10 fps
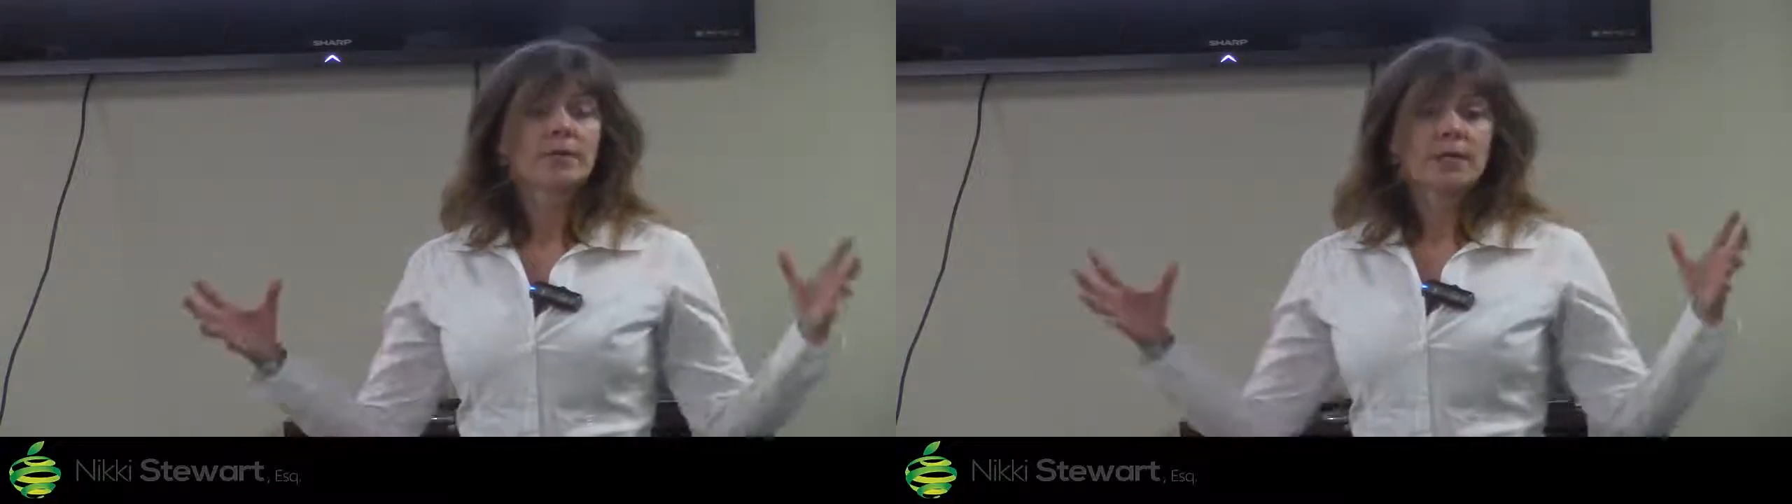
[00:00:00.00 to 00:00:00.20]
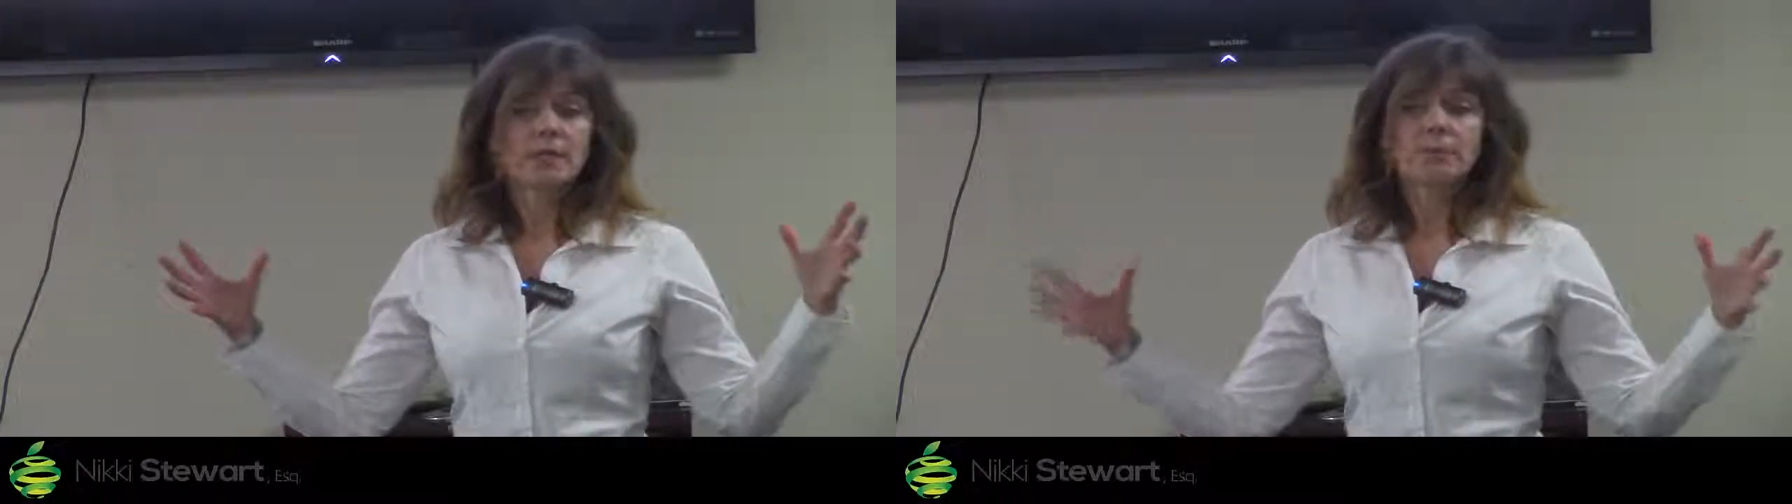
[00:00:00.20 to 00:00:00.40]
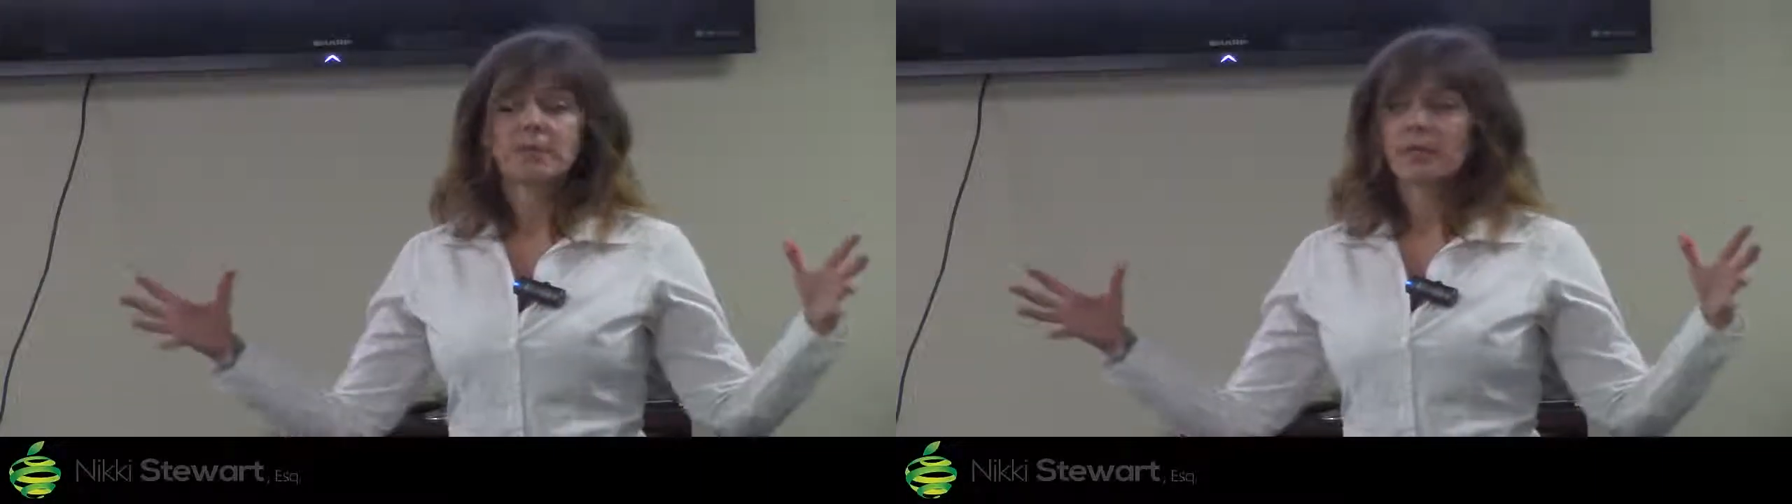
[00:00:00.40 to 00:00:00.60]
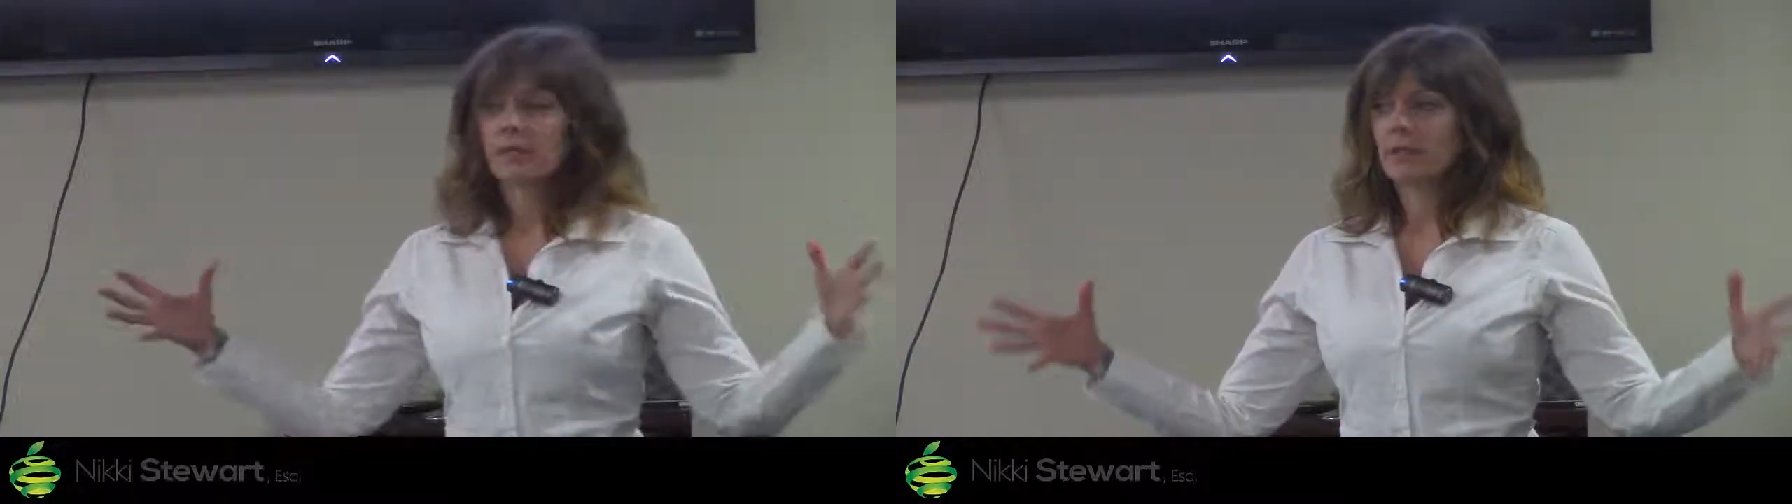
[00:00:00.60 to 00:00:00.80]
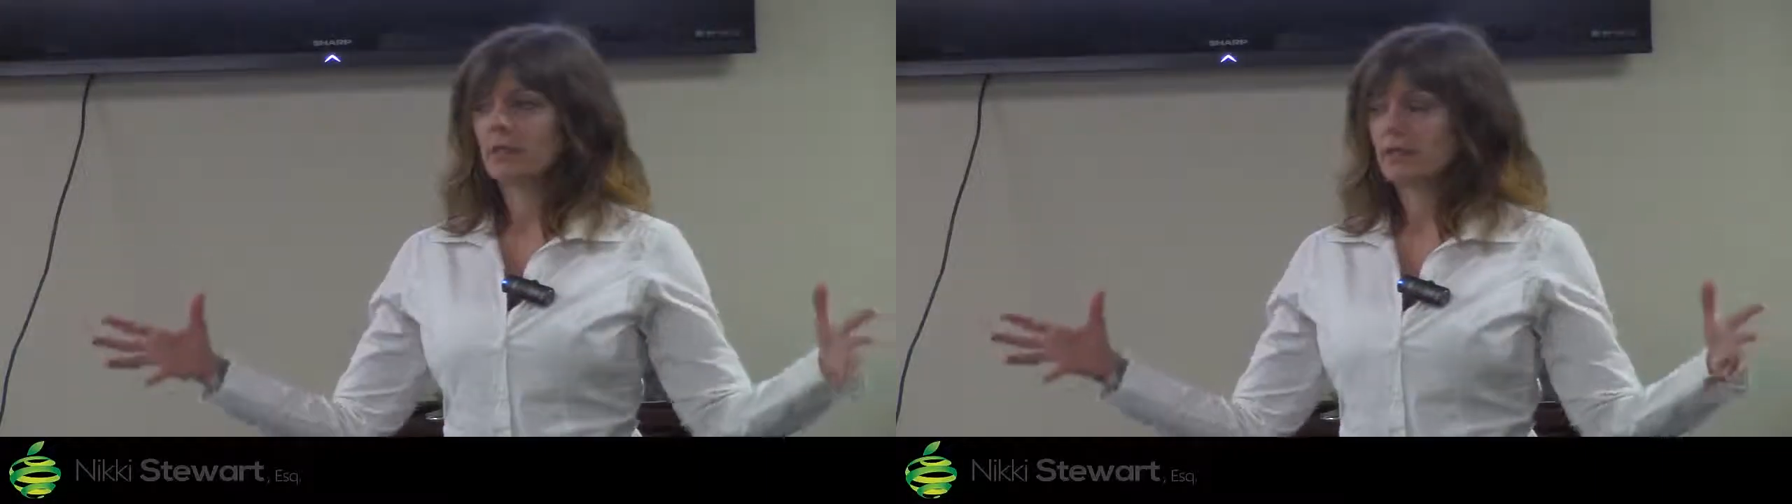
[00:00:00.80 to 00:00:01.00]

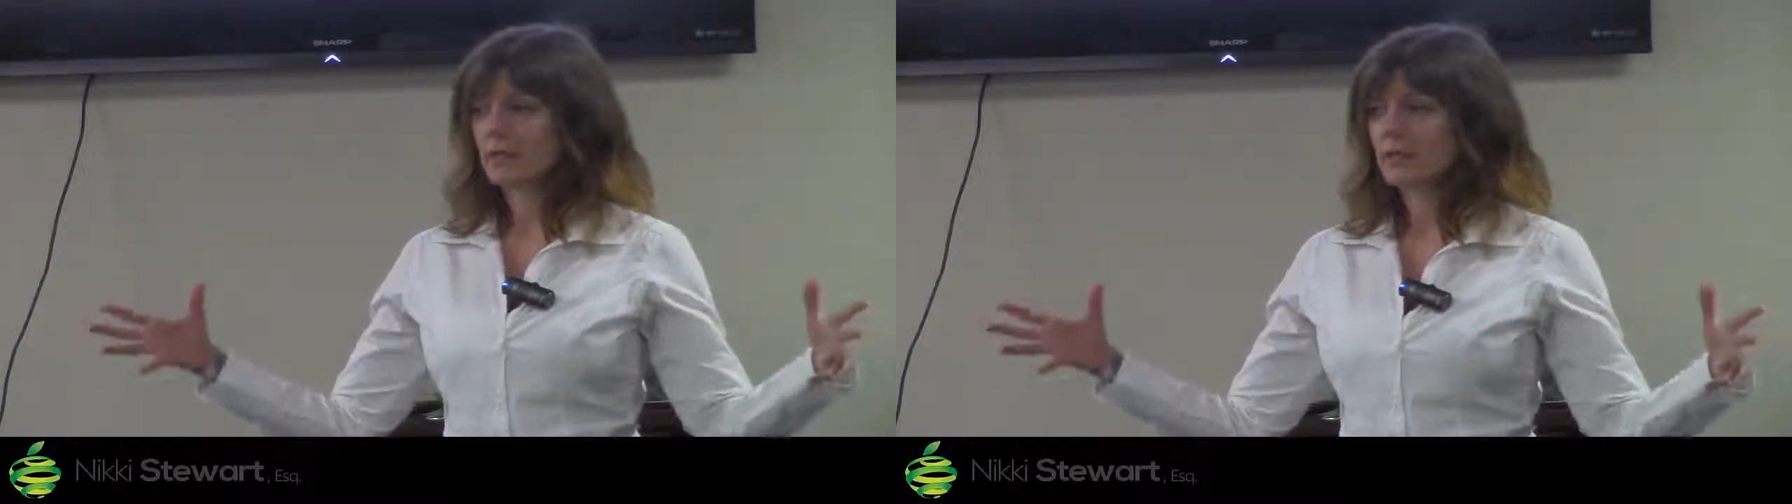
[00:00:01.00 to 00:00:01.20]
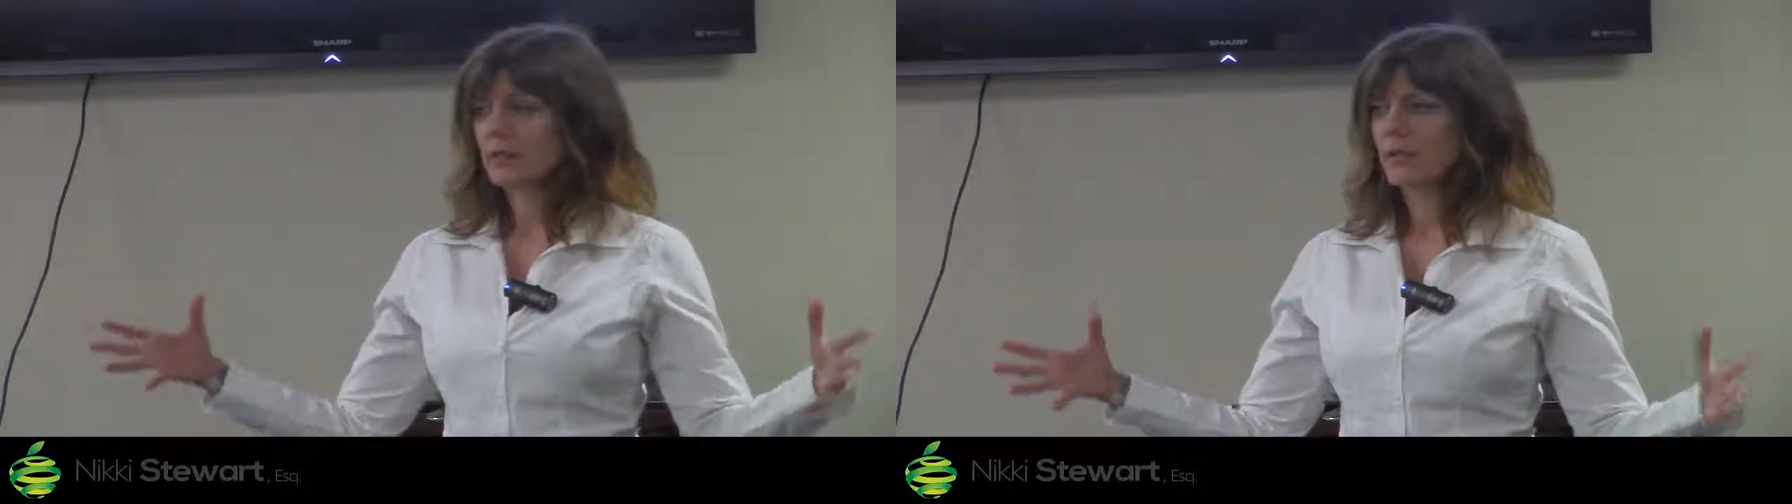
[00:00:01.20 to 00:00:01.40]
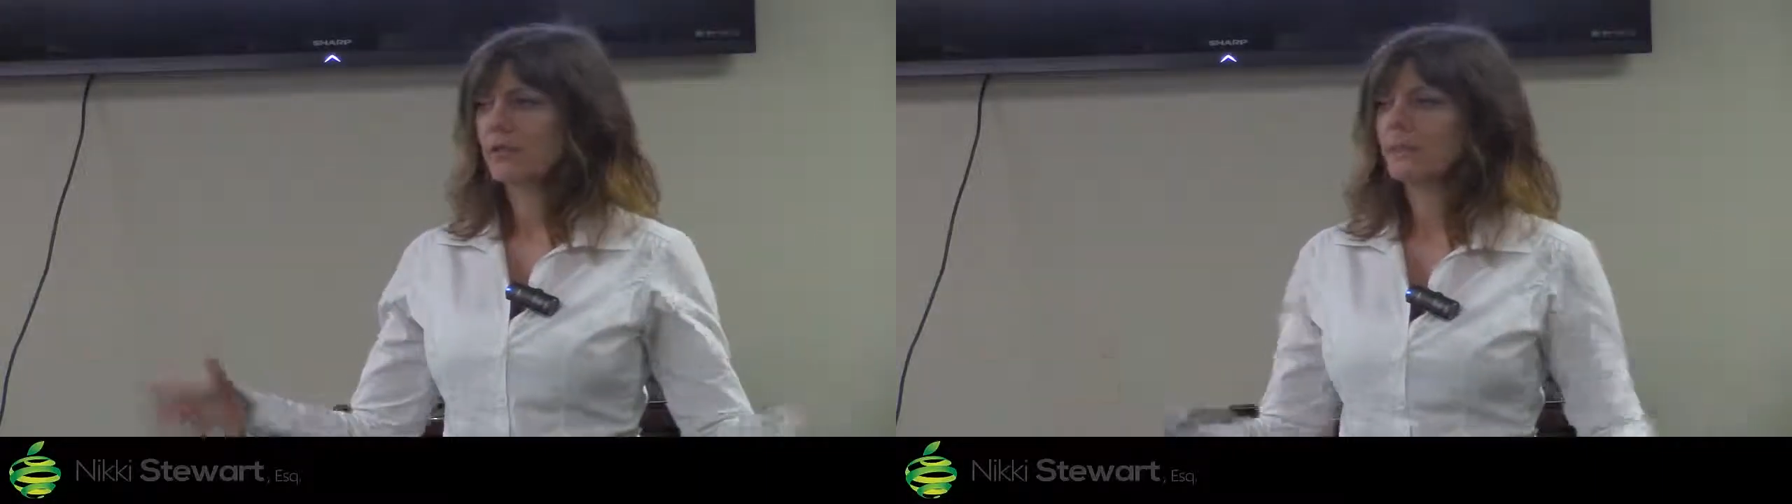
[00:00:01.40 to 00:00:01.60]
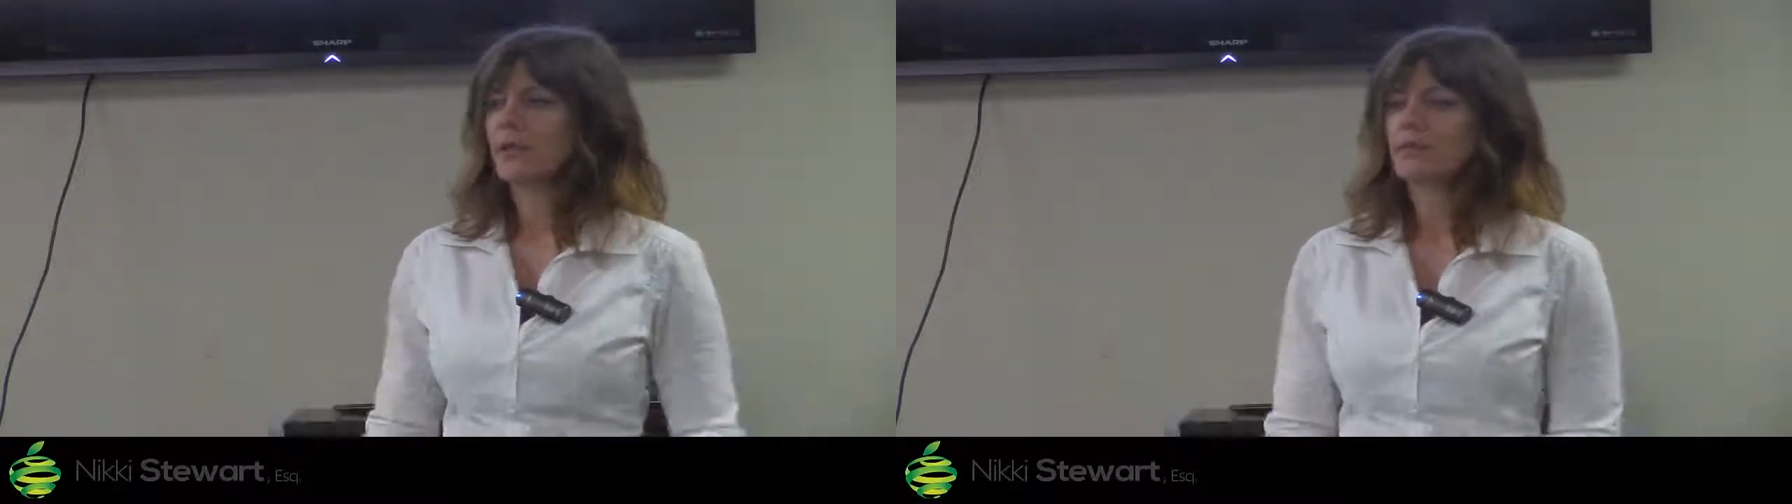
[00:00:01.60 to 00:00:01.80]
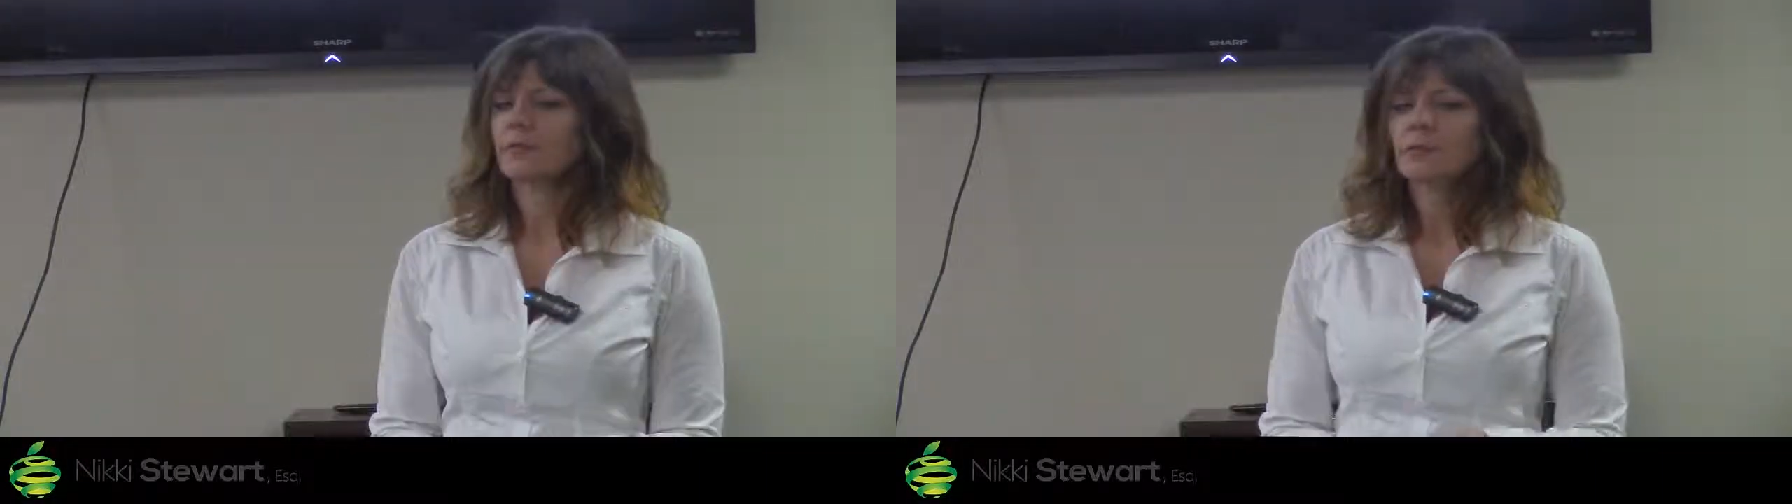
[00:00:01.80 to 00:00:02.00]
big
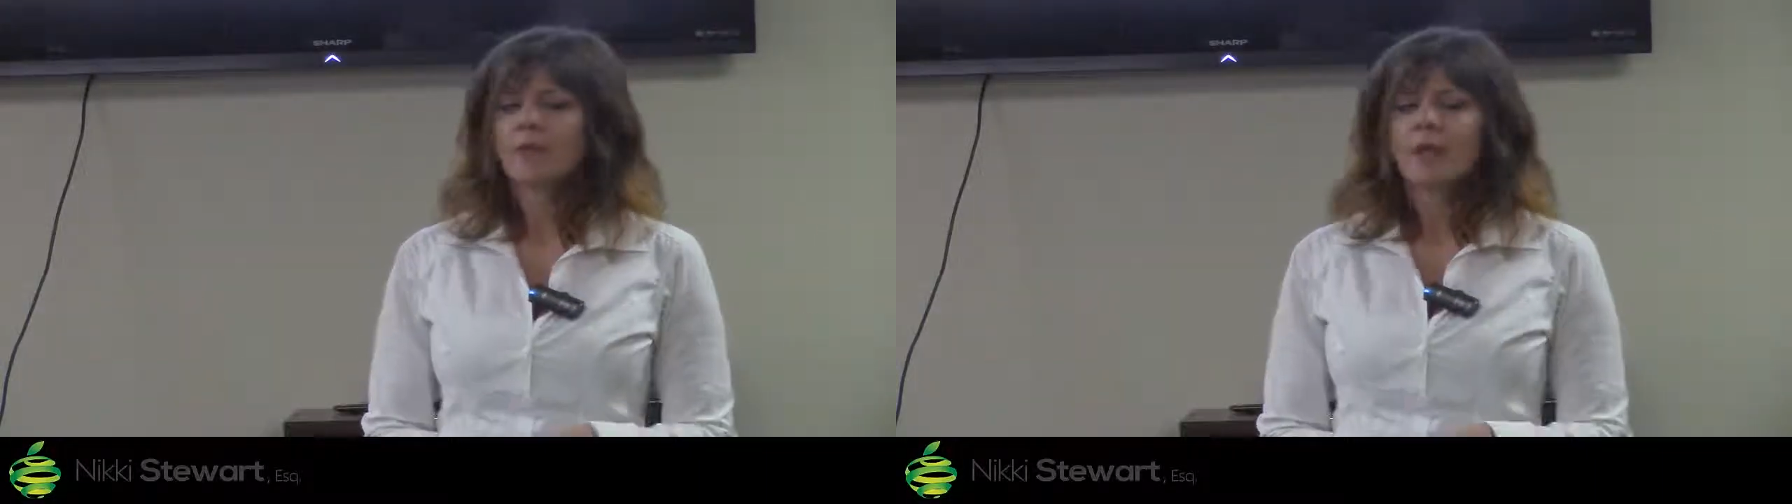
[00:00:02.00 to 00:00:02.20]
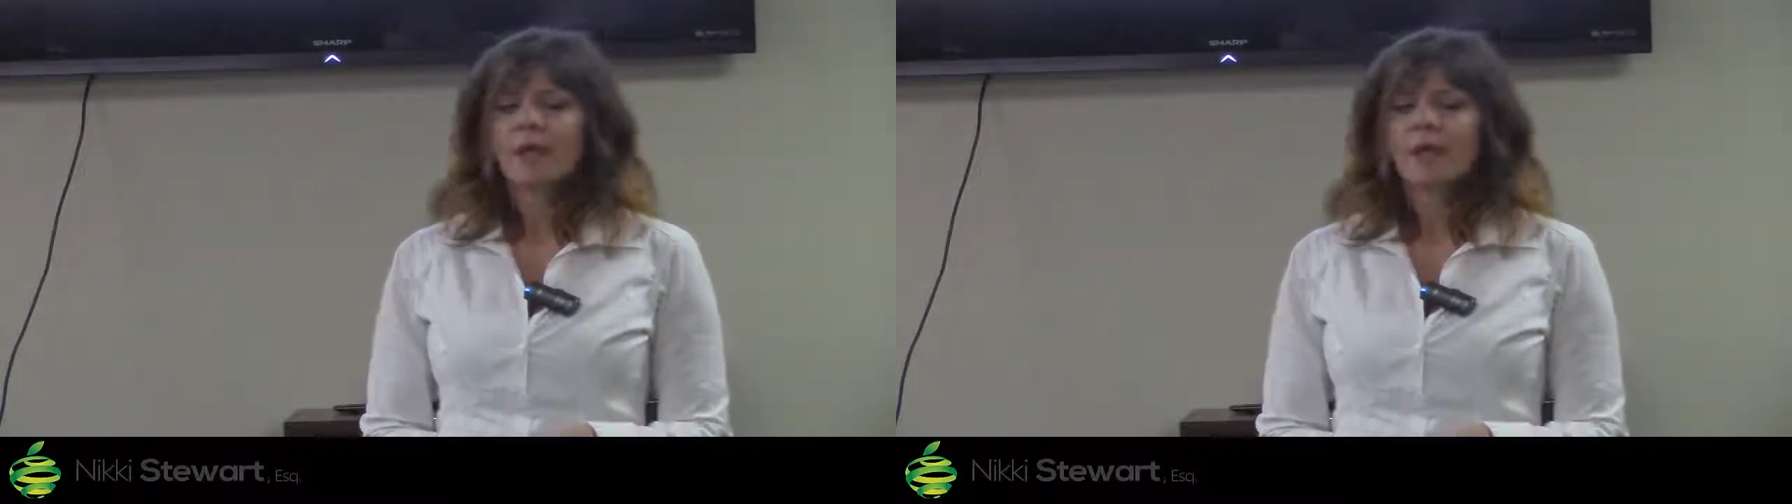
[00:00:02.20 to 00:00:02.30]
companies.